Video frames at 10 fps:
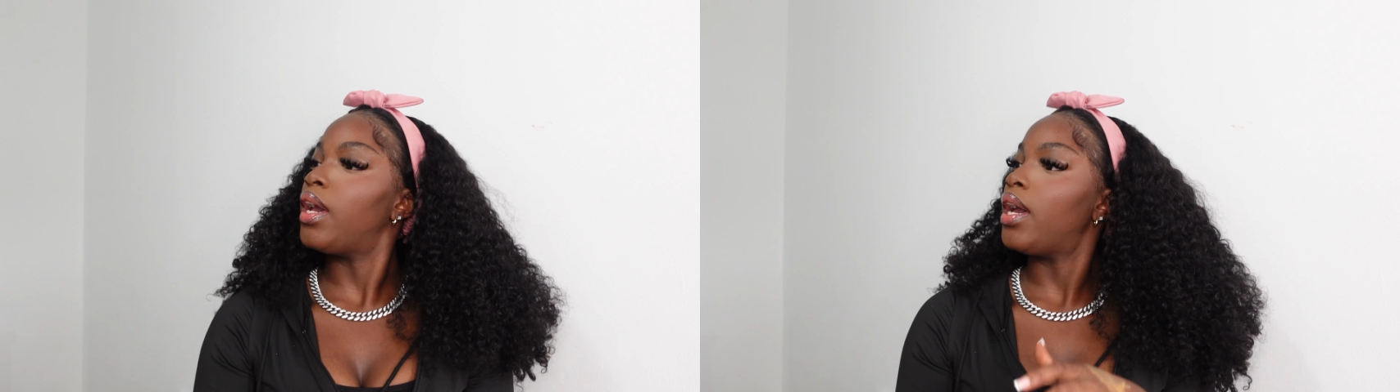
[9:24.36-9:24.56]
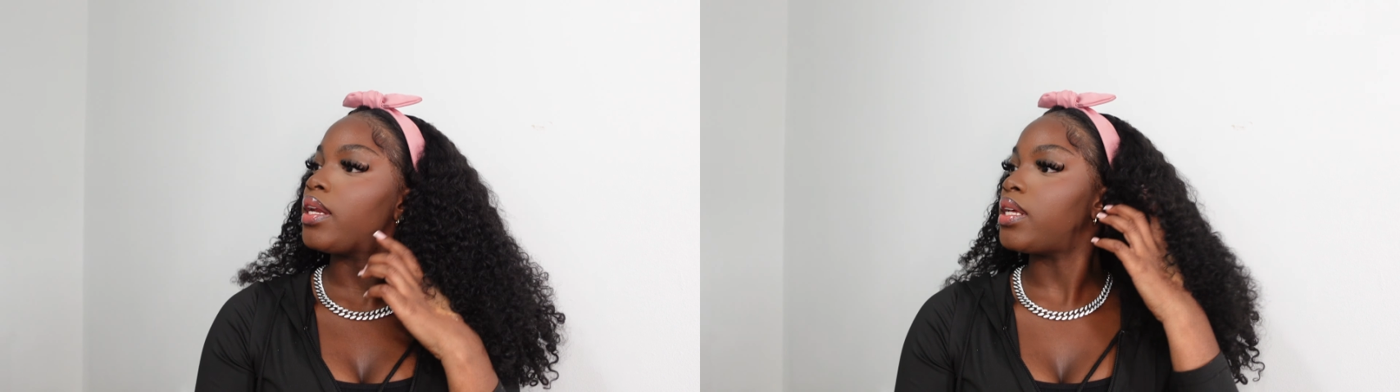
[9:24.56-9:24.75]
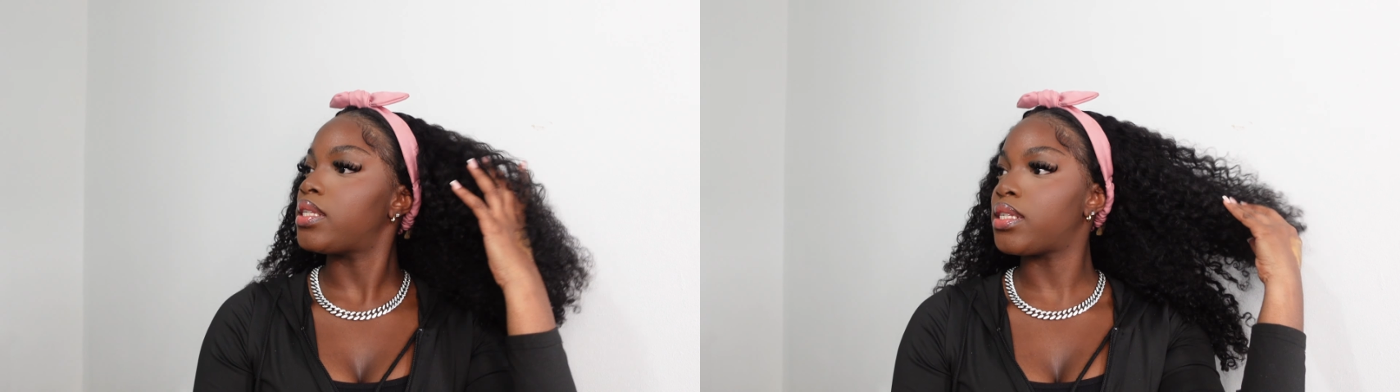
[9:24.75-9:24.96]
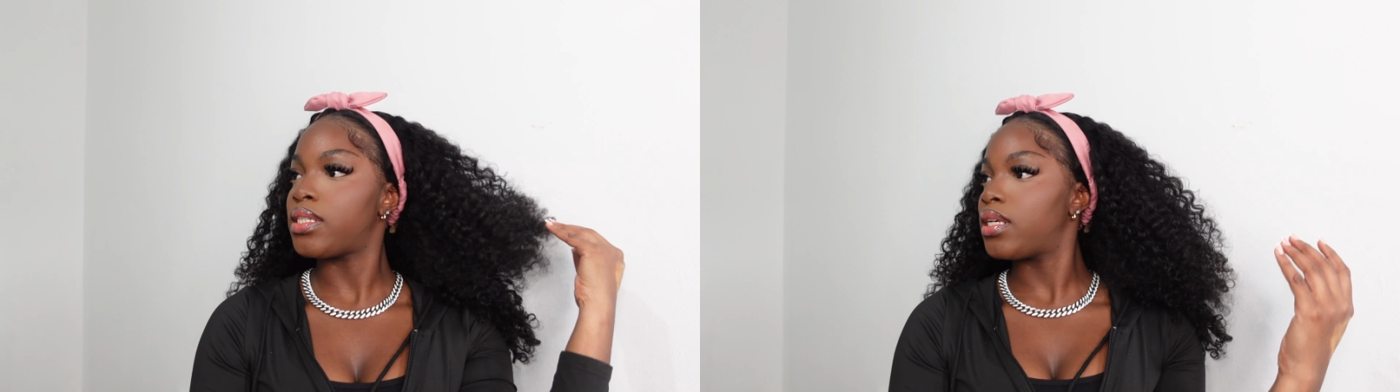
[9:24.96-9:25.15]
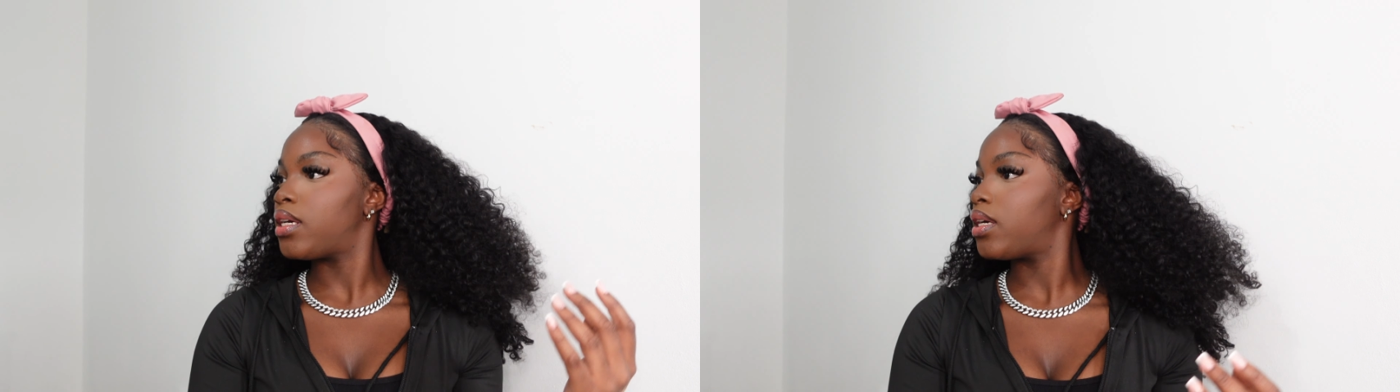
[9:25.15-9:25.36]
And this
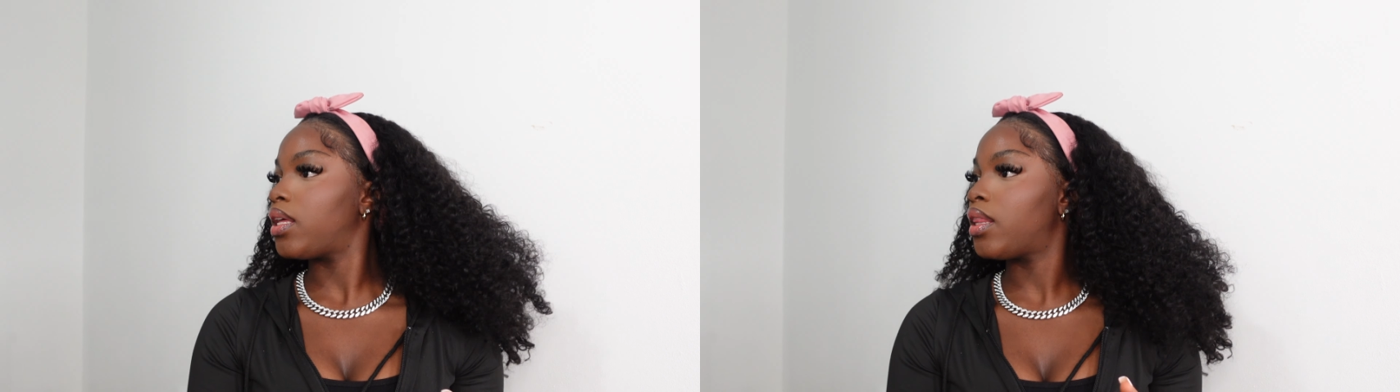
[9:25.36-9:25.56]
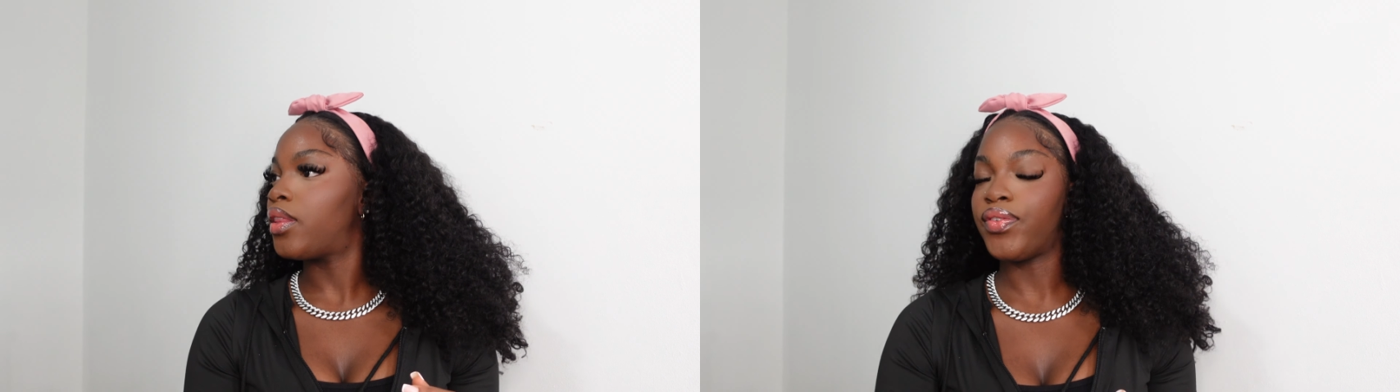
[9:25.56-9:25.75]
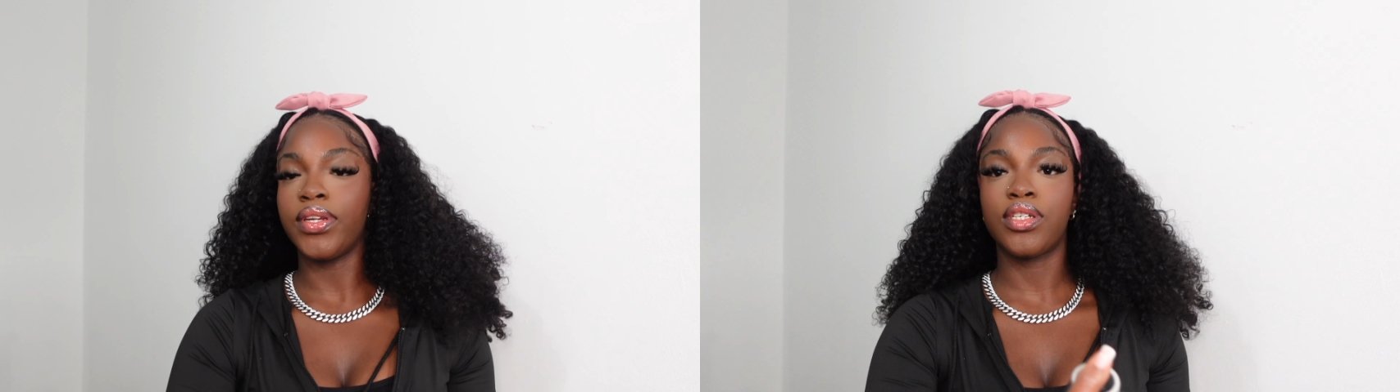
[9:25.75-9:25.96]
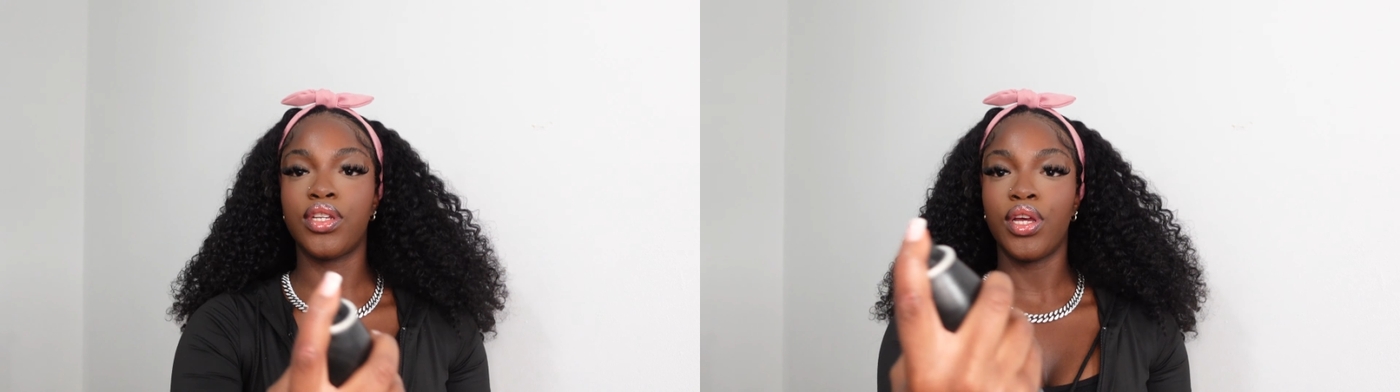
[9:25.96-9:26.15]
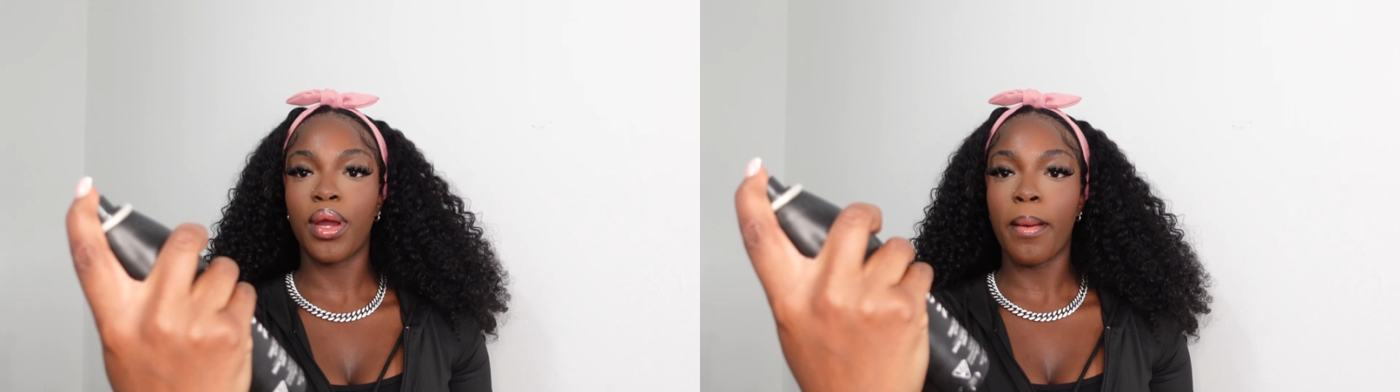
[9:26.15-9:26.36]
is the finished
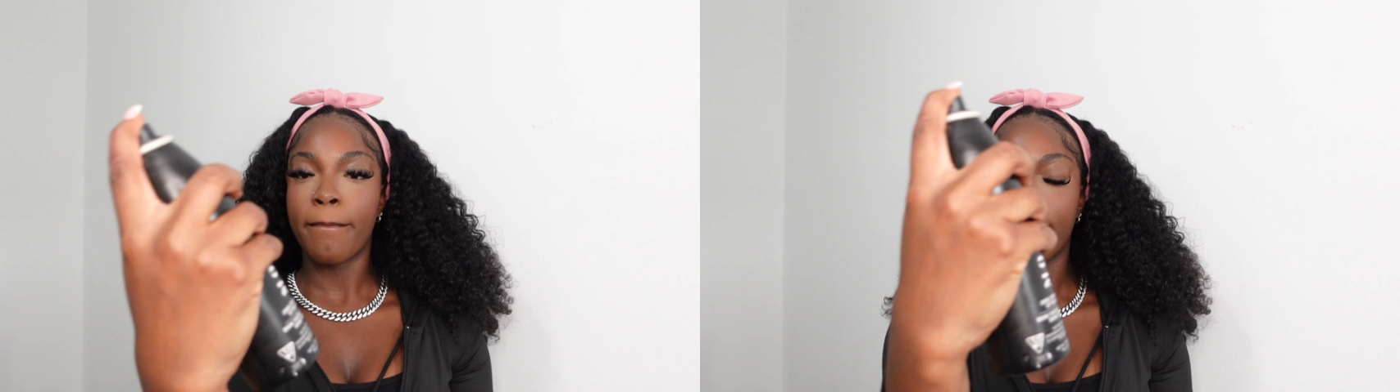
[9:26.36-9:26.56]
look.